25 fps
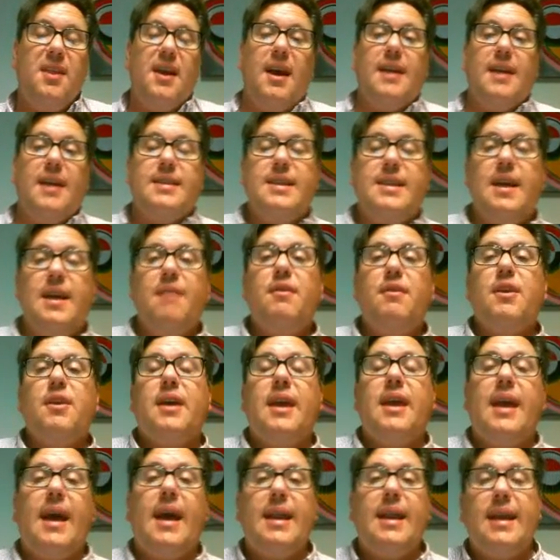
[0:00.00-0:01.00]
the idea of
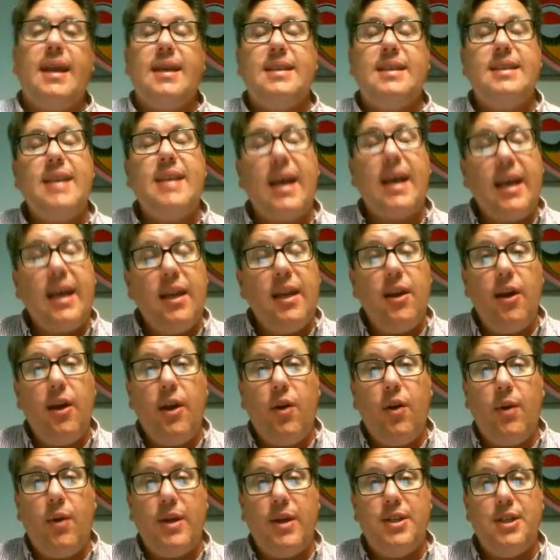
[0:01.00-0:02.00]
looking at a
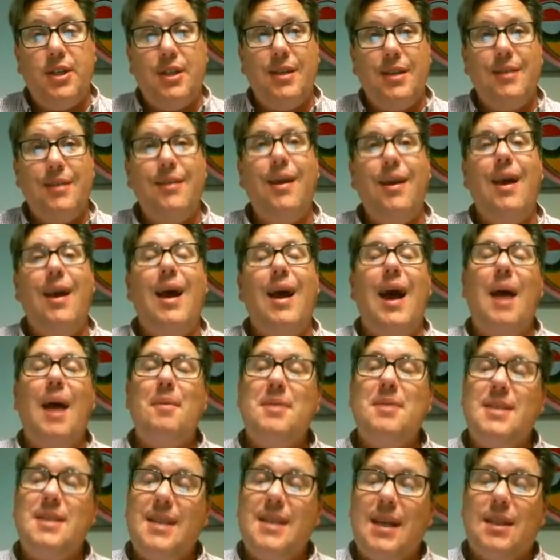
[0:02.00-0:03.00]
secondary question.
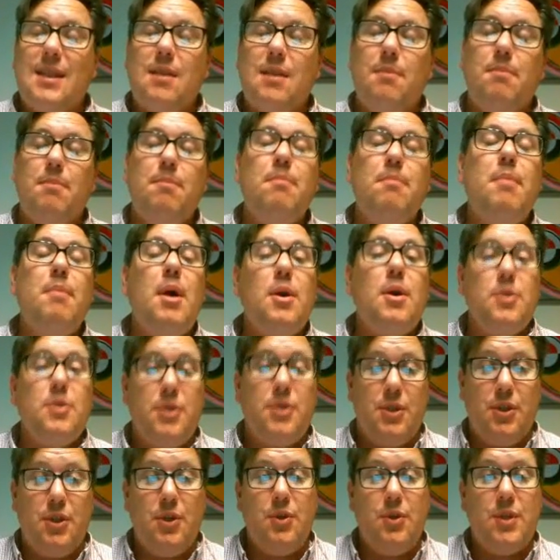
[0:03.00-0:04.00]
I would say at the
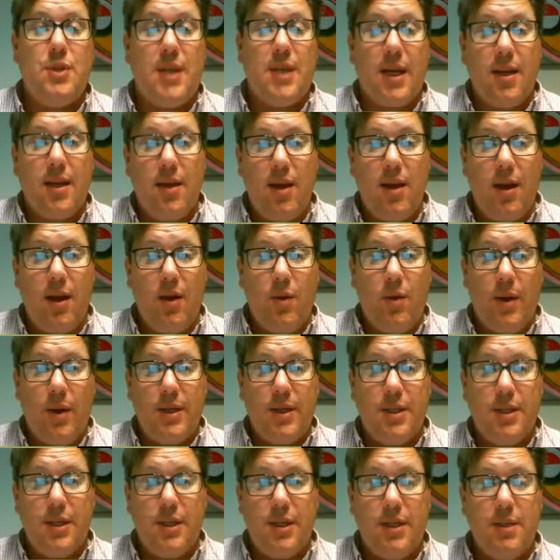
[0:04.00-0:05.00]
most 2 secondary
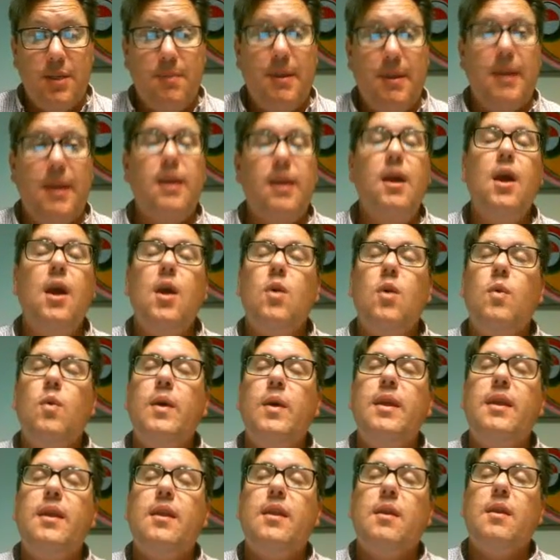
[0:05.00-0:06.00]
questions, but
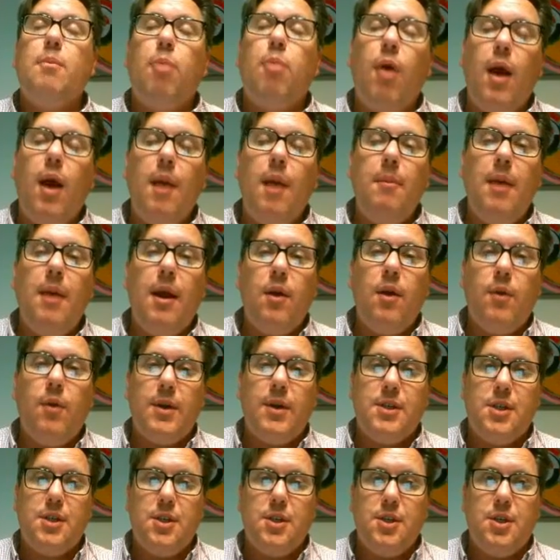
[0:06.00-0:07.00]
really the primary
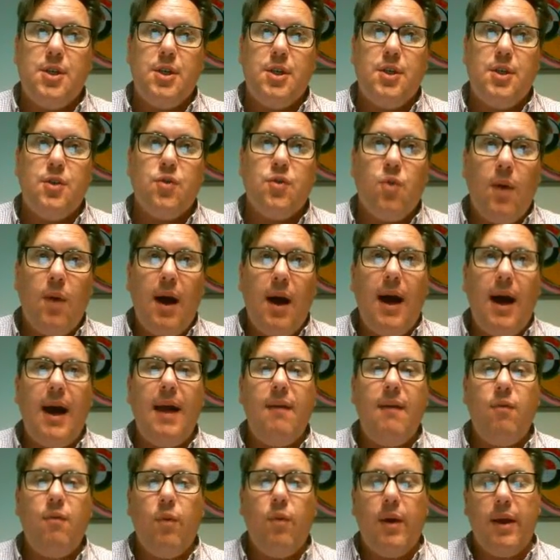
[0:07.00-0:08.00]
question should
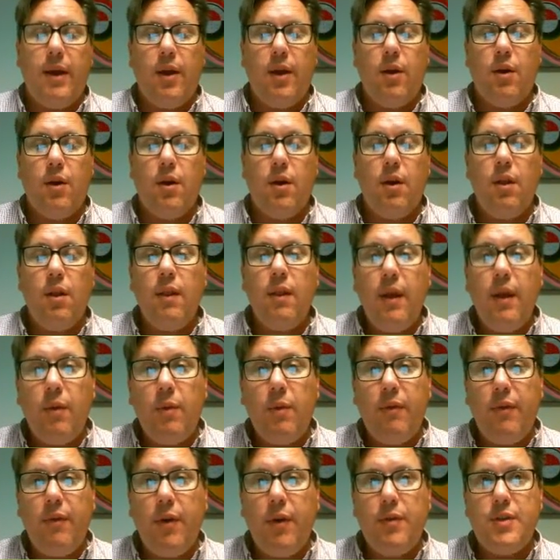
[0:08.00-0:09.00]
drive what your
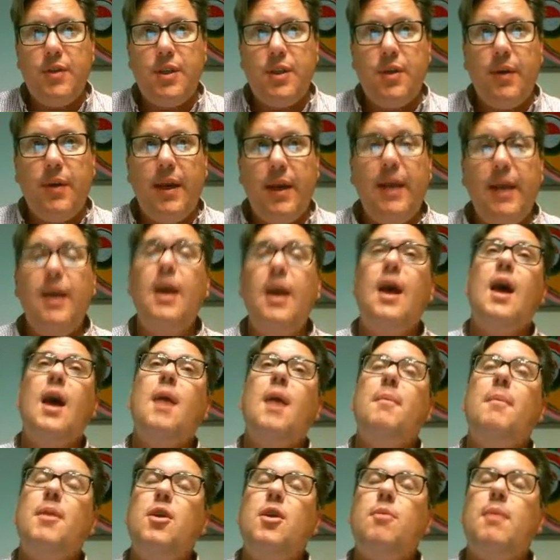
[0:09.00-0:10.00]
lit review is doing,
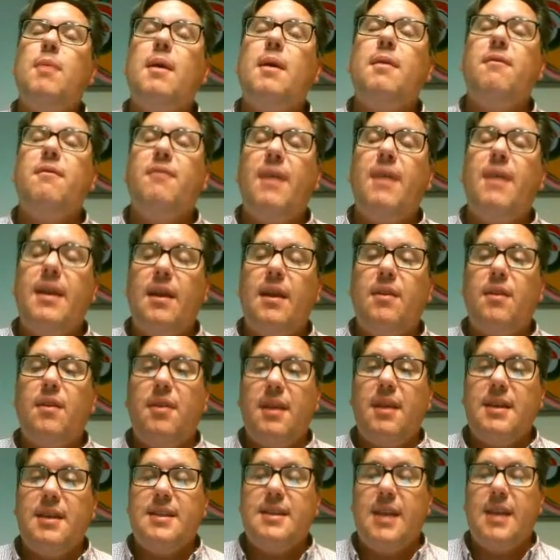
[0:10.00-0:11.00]
but you might find other
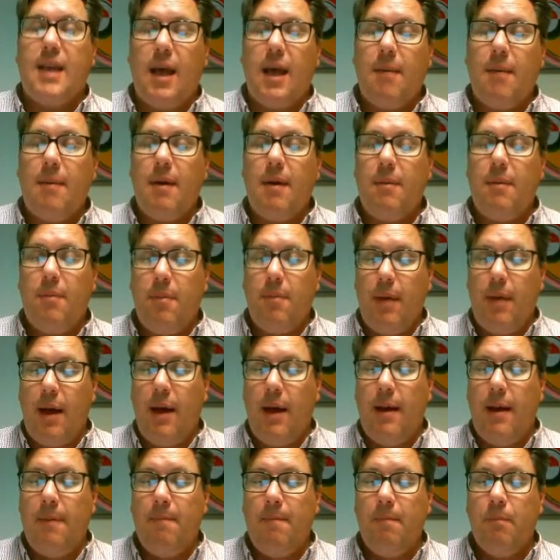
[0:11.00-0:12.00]
things that come up
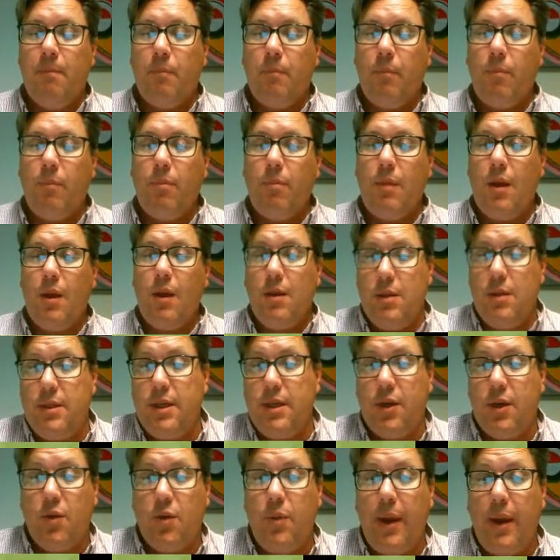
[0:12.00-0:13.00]

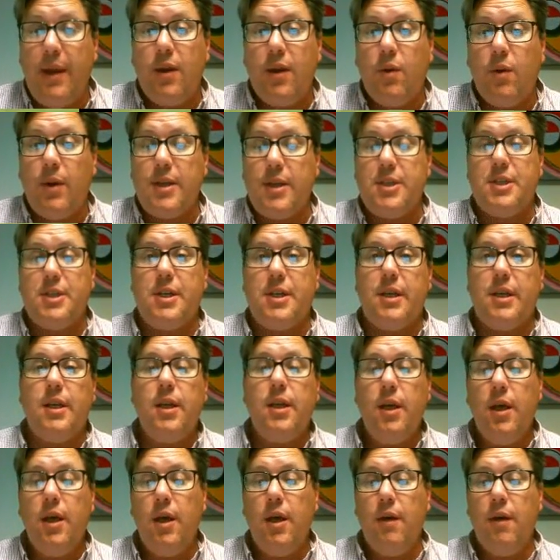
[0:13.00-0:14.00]
to create a
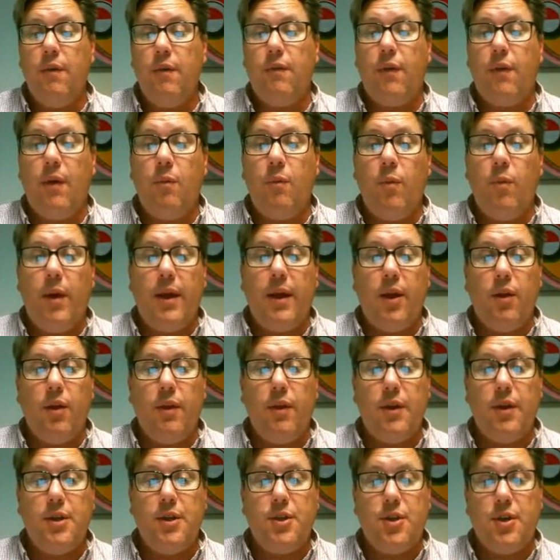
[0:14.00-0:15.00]
question from what
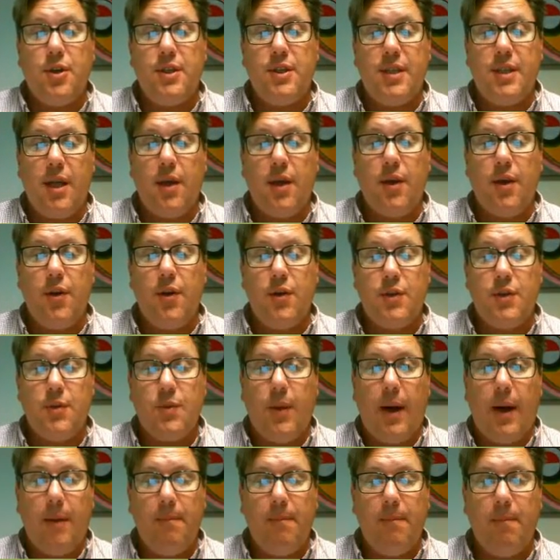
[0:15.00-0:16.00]
your literature is telling you as
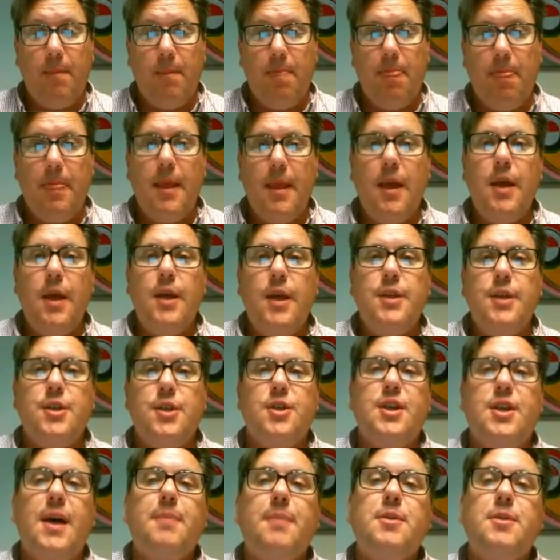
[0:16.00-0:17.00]
well.
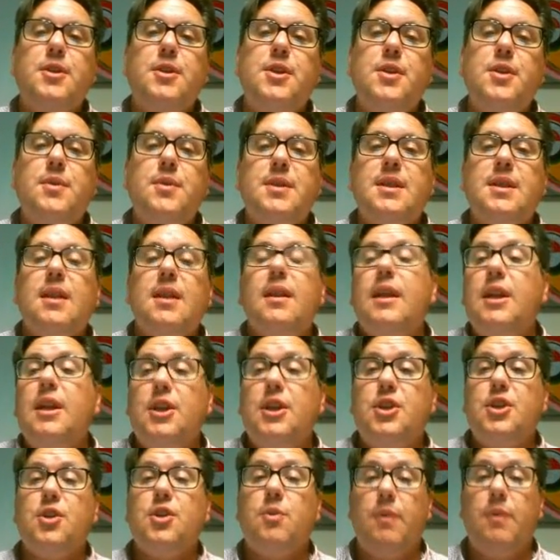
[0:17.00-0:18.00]
So chapter 2 is the
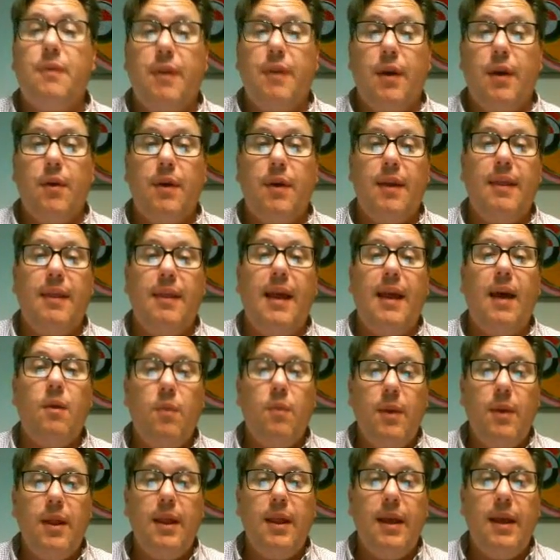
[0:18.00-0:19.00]
literature review, and
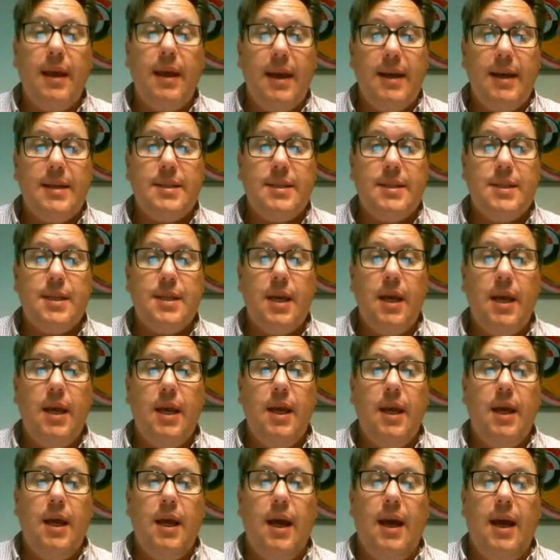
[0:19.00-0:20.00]
that really is
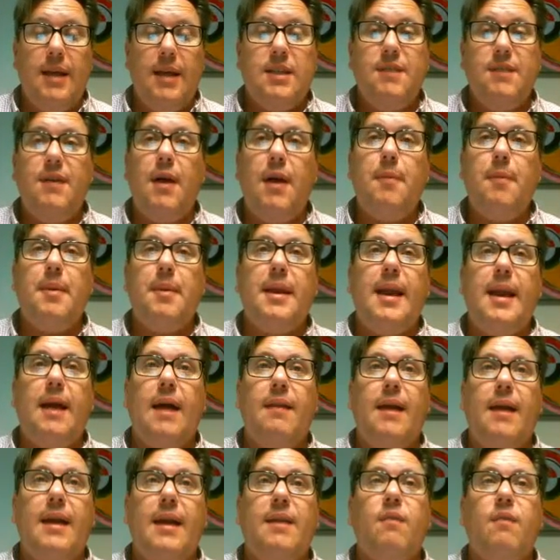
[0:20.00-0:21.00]
developing an
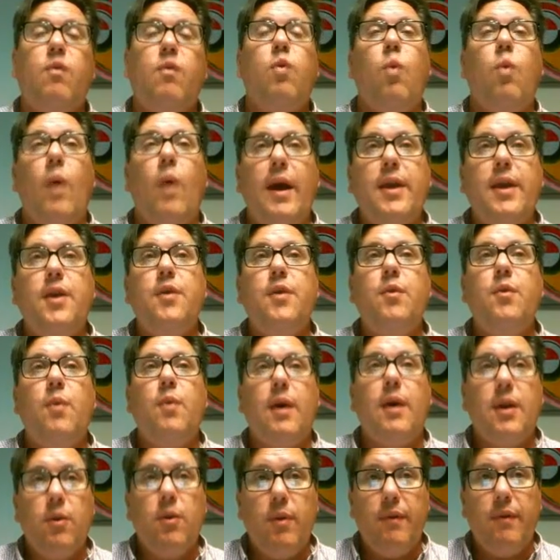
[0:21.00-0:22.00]
outline of what you
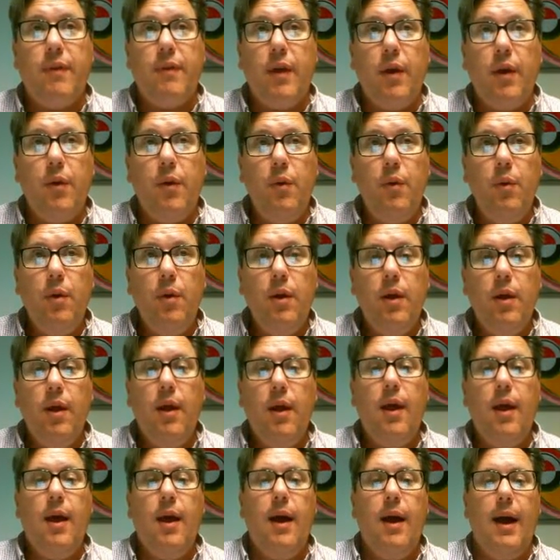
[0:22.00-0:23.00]
want to review.
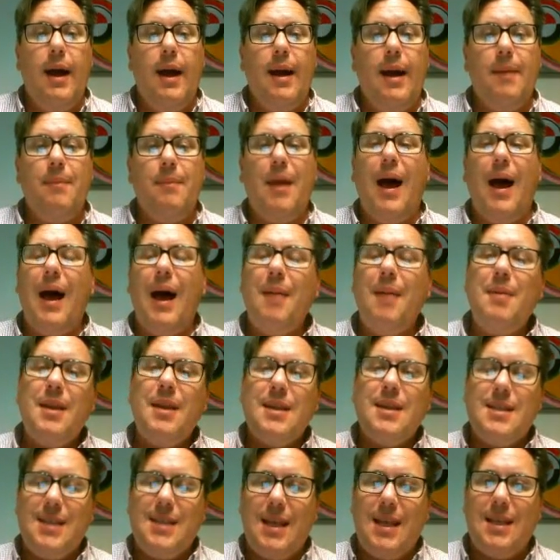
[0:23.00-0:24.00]
I'm going
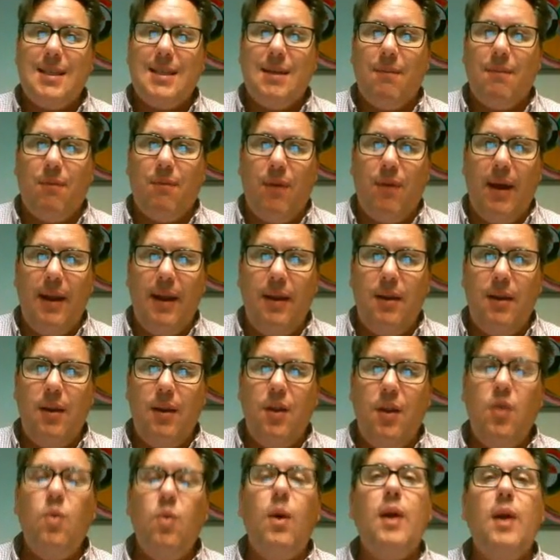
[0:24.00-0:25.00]
to say this up front.
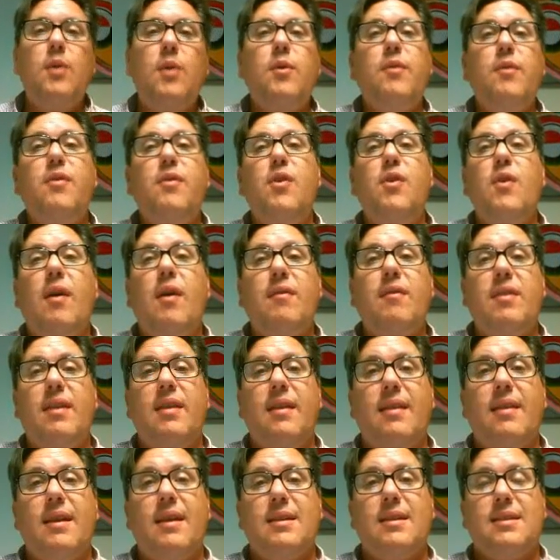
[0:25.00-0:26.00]
You want to review
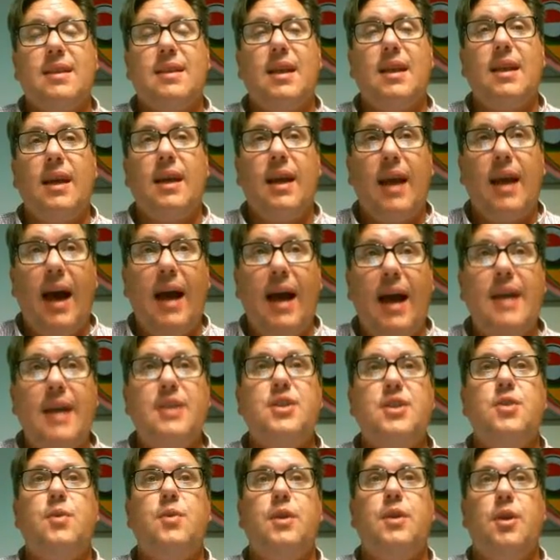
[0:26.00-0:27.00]
everything that's going to
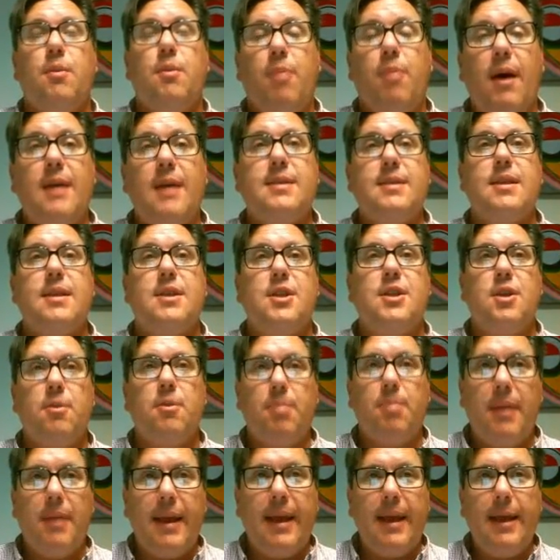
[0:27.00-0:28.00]
guide you in your process and
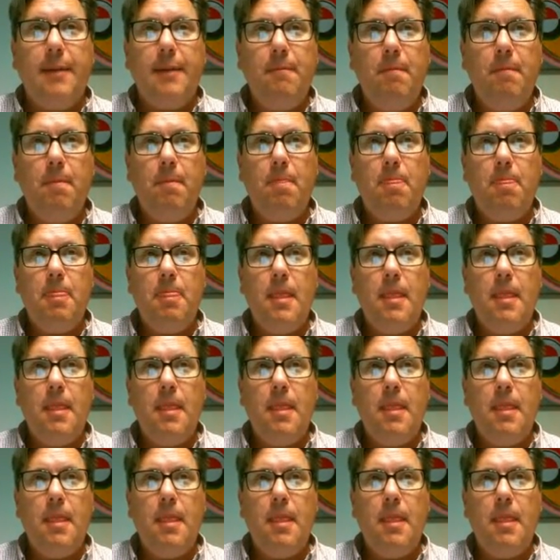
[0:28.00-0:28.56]
your plan,